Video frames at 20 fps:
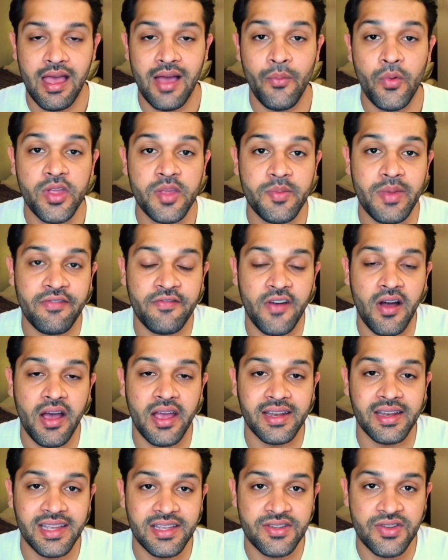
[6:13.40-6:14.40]
what you may
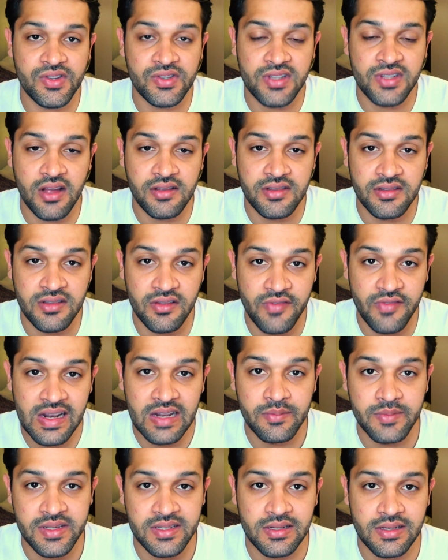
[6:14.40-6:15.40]
find as you start to develop
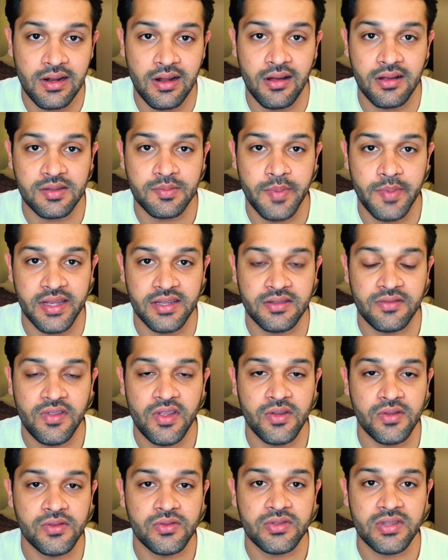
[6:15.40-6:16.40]
these class-based
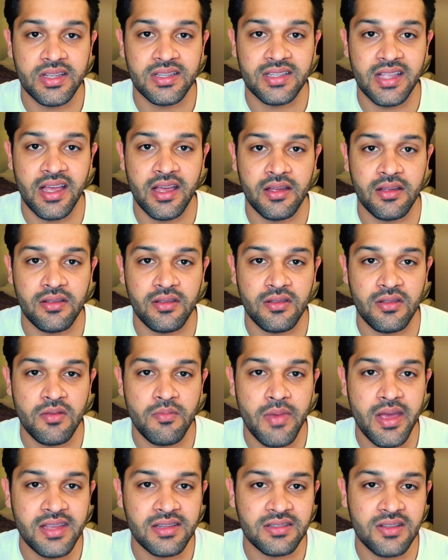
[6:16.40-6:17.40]
views is that you
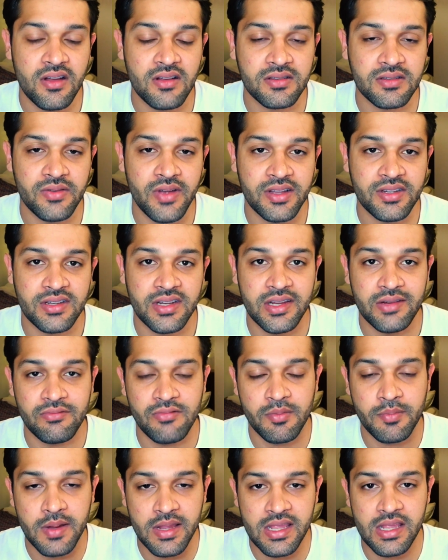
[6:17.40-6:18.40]
may start to actually
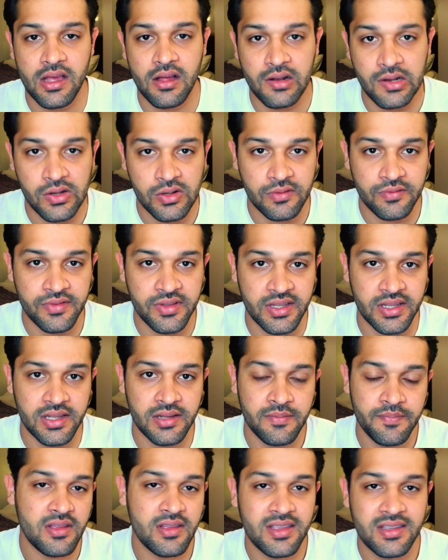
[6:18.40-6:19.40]
repeat a lot of the
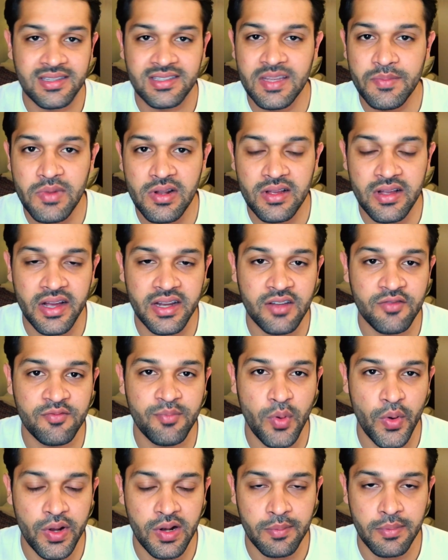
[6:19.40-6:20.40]
similar kind of
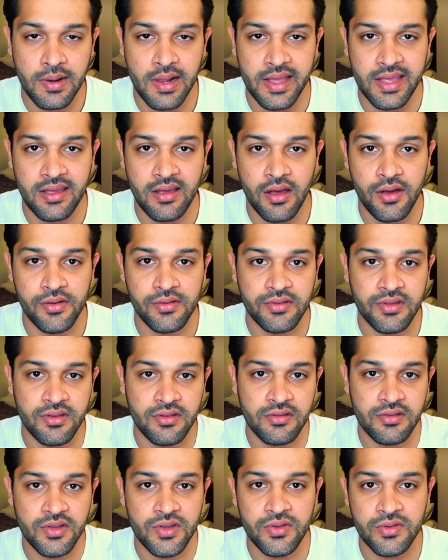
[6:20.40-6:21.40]
boilerplate code that you
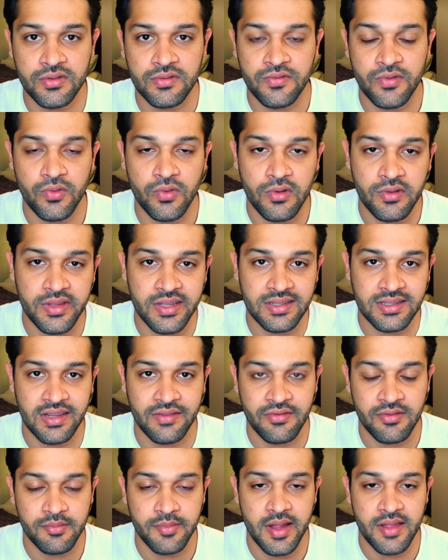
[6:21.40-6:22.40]
use for all of these
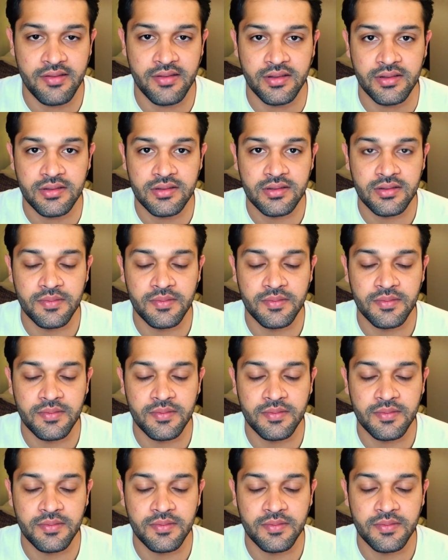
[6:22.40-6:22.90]
different methods.